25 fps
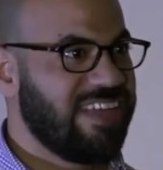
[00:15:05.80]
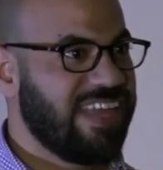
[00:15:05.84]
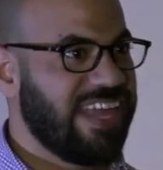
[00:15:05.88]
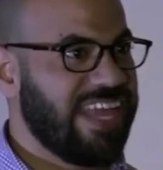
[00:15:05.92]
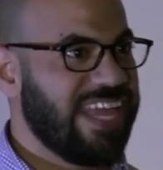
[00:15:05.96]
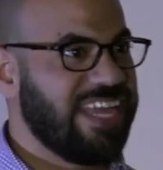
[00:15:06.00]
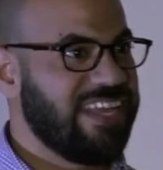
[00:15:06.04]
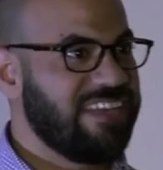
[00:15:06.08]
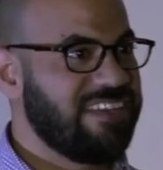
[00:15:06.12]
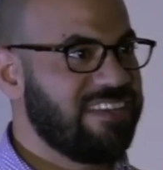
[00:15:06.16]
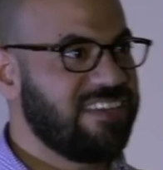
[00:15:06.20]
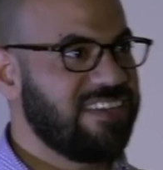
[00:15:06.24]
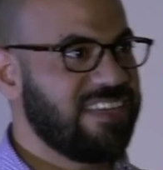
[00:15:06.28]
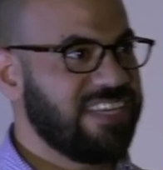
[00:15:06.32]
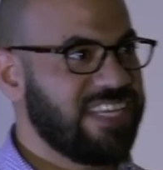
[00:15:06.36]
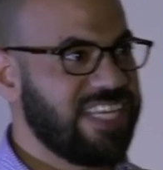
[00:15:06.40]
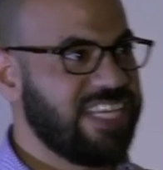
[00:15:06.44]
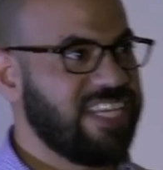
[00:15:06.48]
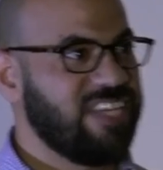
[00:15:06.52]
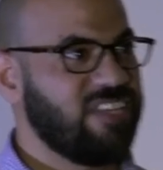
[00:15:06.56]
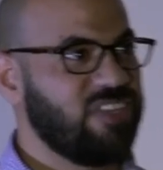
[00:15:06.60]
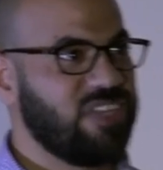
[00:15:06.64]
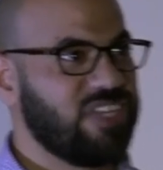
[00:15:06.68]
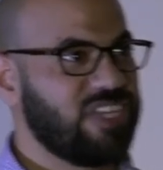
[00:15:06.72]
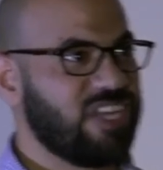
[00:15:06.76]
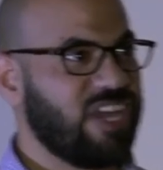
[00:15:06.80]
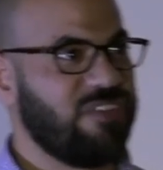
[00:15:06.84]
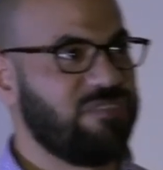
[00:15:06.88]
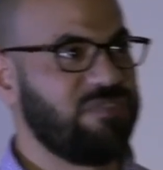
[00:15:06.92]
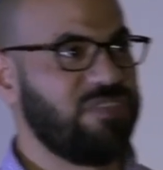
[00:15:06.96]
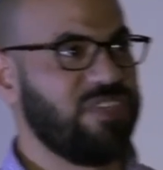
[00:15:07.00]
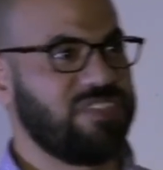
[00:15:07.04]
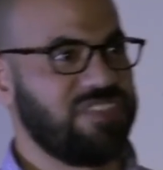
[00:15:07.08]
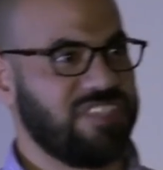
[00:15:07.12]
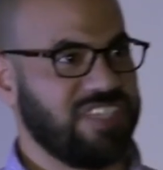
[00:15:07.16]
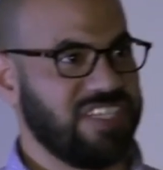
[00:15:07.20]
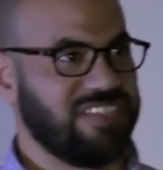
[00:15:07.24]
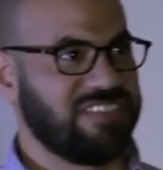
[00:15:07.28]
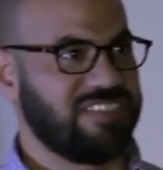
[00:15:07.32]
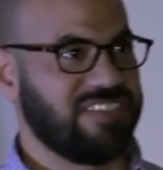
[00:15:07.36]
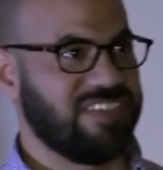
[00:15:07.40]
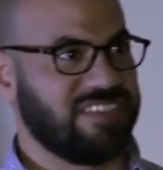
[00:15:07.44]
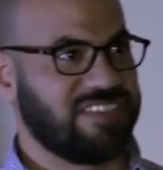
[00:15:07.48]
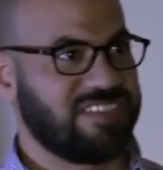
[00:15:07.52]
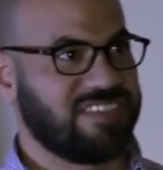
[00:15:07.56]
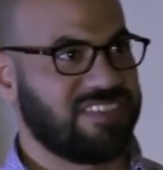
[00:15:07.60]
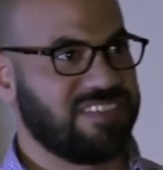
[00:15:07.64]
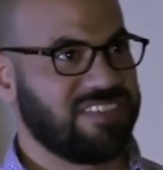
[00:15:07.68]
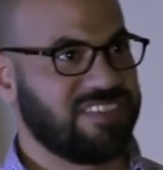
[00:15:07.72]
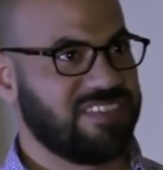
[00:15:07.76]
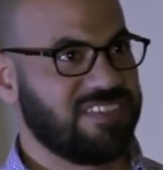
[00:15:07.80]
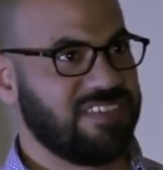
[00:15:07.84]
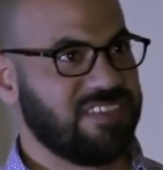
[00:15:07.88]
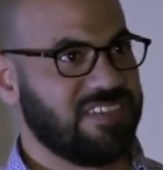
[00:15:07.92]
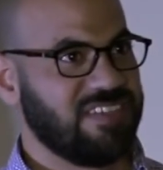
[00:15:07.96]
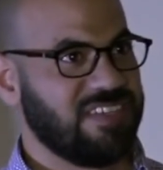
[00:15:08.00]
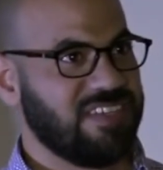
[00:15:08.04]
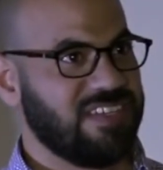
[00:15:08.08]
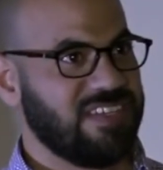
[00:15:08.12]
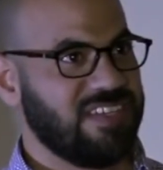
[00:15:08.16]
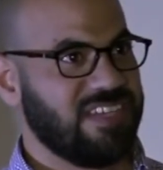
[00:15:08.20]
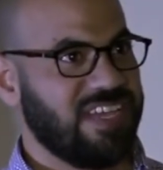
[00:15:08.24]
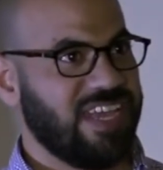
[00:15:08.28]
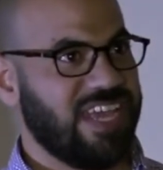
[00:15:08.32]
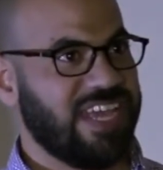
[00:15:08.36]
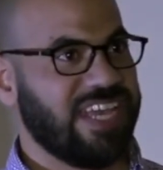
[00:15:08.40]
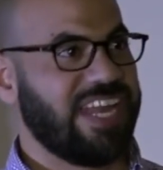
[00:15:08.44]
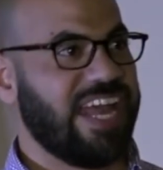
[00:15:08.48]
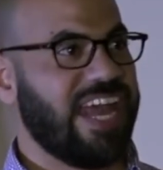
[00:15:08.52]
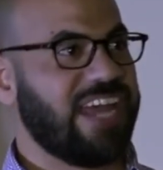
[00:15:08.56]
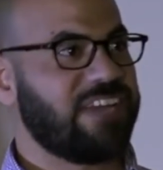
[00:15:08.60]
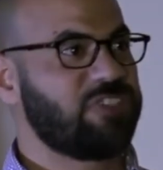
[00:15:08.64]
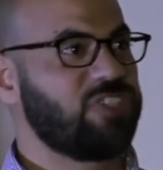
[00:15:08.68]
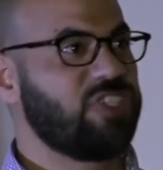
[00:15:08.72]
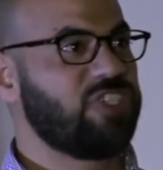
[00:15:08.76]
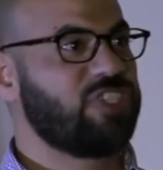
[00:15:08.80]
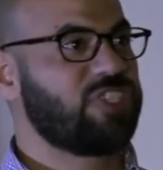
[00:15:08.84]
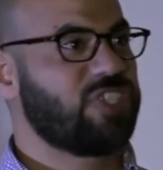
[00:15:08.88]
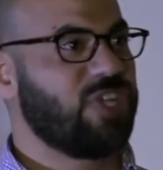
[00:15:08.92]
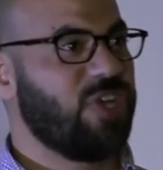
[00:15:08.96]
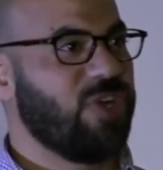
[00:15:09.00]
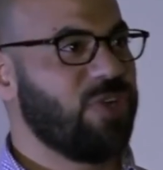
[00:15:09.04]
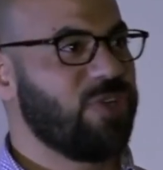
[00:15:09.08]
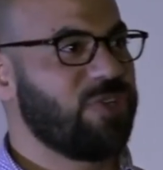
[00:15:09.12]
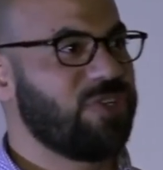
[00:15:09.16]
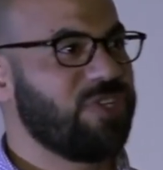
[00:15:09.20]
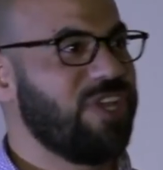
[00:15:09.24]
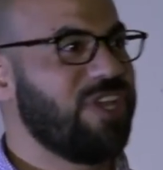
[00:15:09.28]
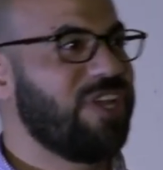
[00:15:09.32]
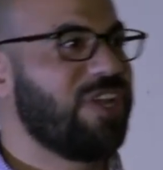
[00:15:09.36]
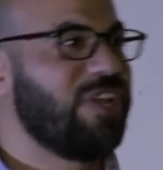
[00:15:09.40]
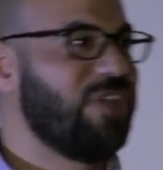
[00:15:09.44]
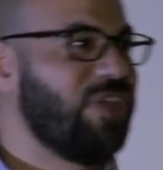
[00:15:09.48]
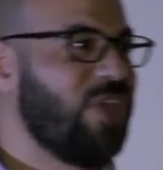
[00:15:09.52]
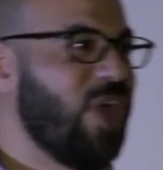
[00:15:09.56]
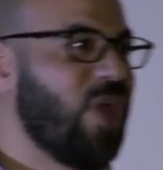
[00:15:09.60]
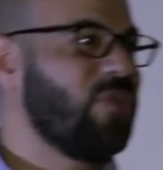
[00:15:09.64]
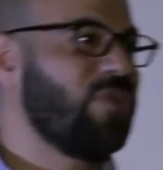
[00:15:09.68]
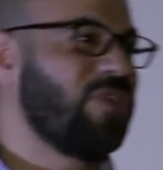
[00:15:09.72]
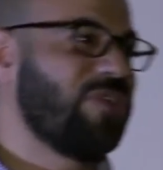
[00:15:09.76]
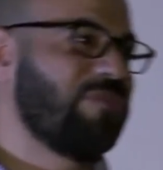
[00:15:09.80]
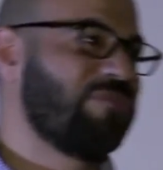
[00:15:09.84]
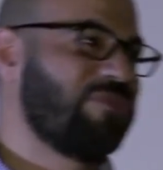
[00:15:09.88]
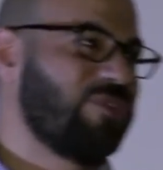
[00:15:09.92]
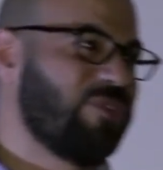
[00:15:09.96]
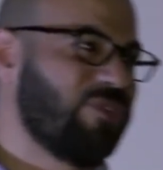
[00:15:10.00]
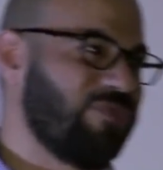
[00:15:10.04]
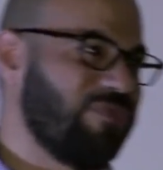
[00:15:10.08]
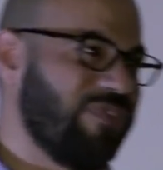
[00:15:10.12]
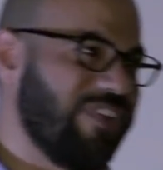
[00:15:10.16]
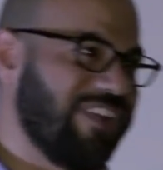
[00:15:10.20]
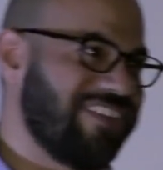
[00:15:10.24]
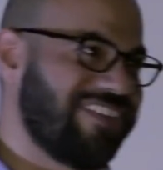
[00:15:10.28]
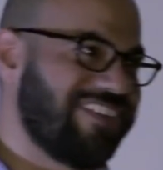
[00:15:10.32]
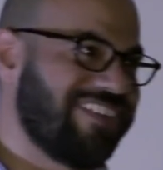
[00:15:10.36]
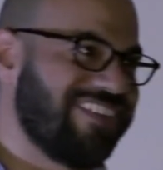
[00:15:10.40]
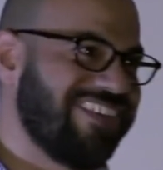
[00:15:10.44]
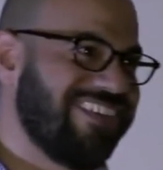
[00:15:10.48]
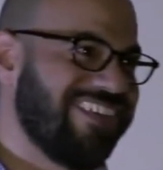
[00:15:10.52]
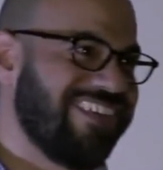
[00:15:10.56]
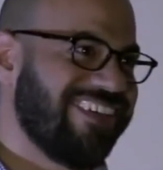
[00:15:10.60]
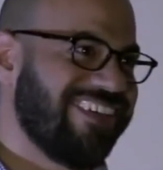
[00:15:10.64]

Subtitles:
in healing of diseases. And it actually showed no improvement